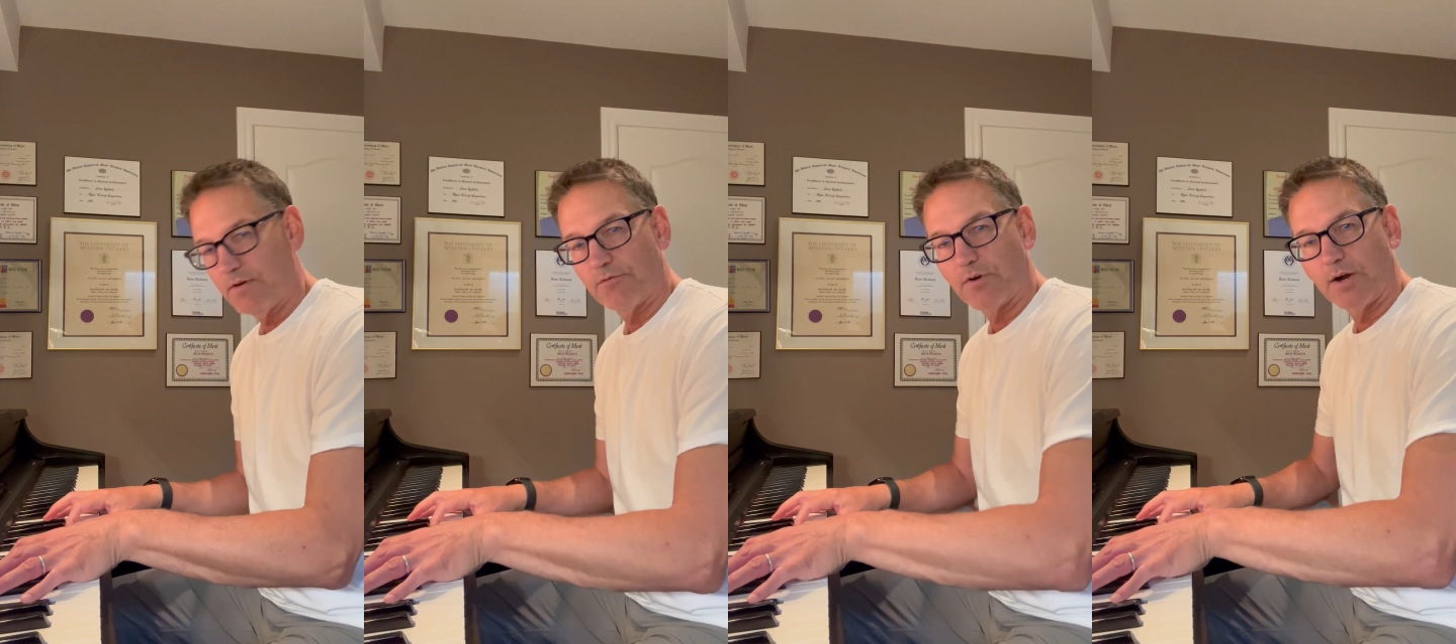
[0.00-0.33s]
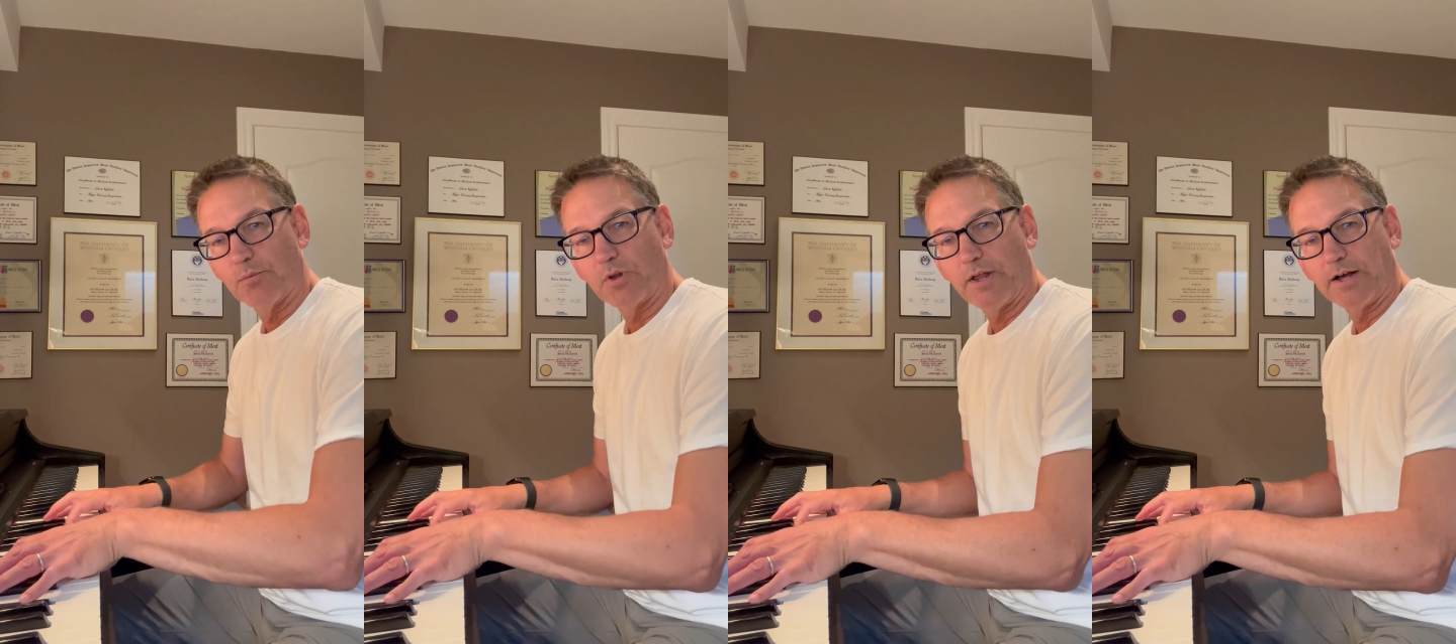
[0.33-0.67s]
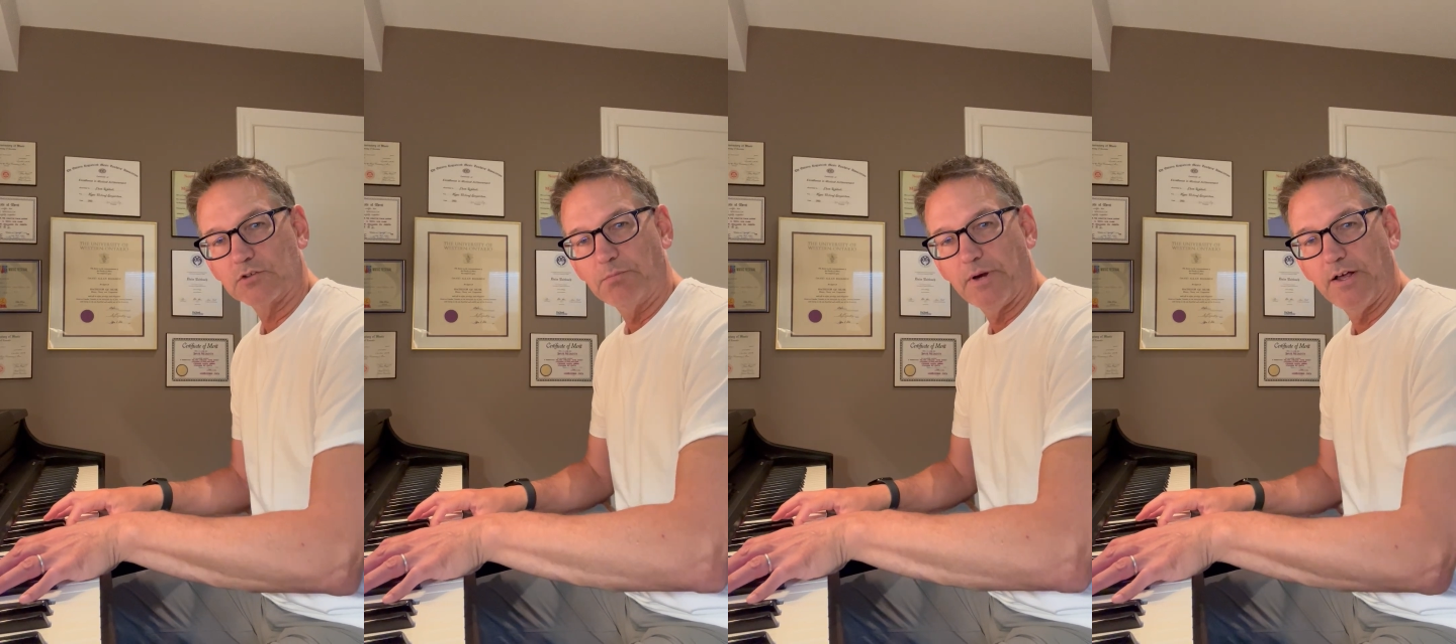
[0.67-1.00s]
Very
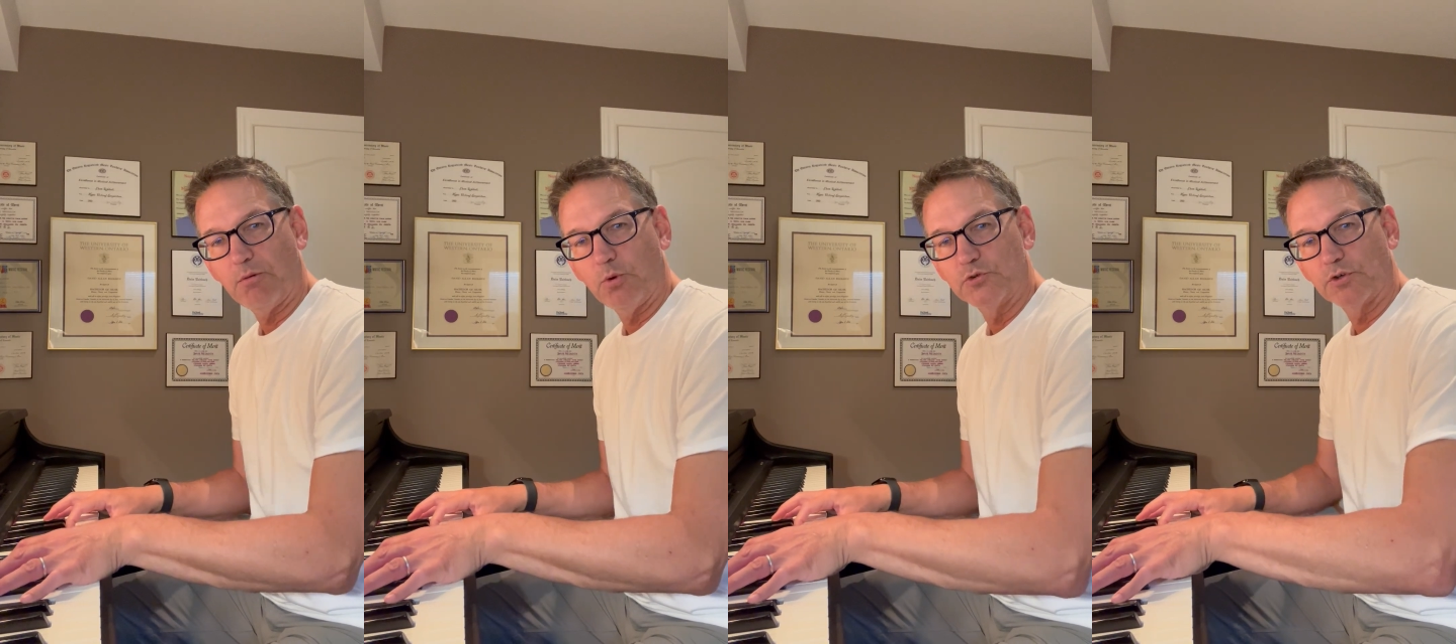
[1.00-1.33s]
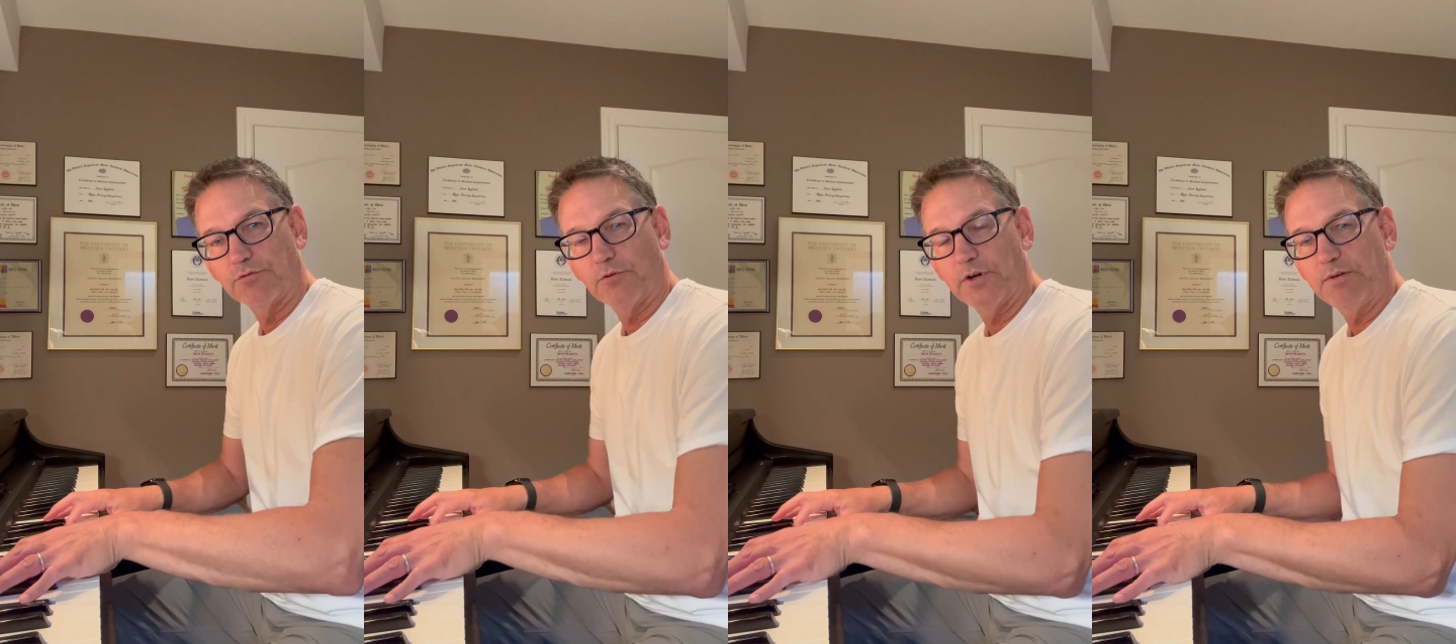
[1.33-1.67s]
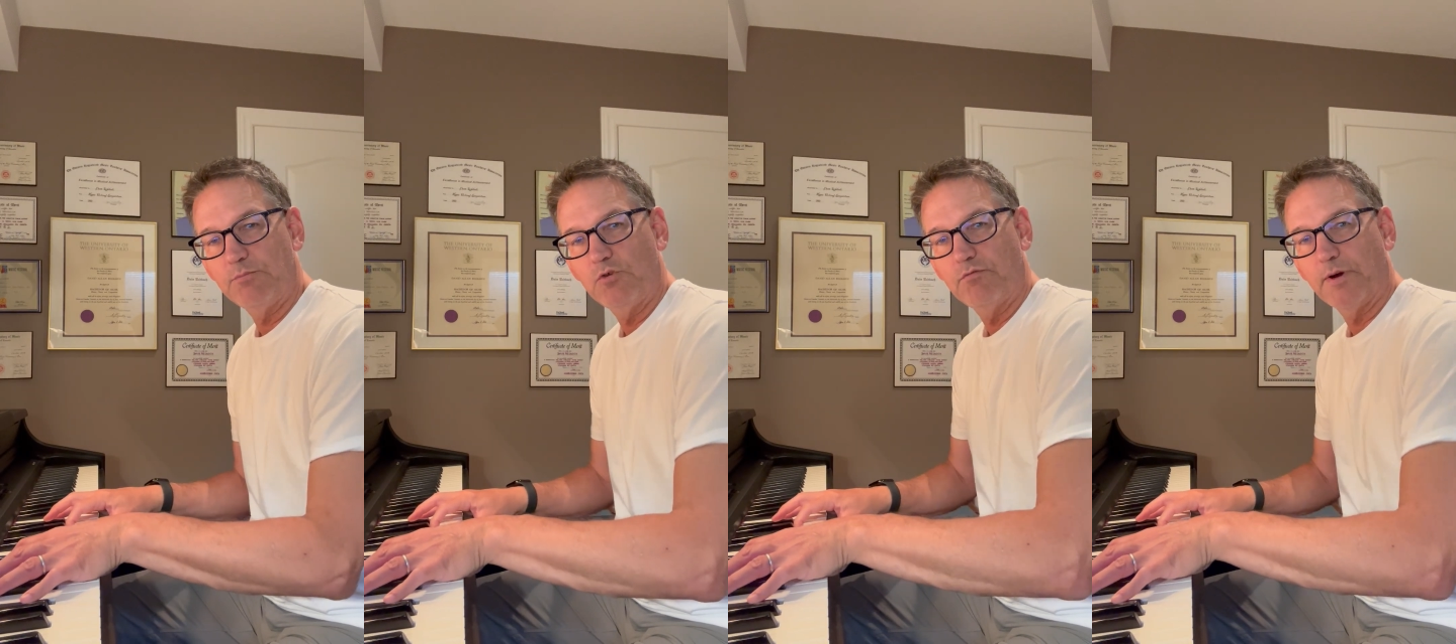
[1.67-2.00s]
relaxed. My elbows are free to move.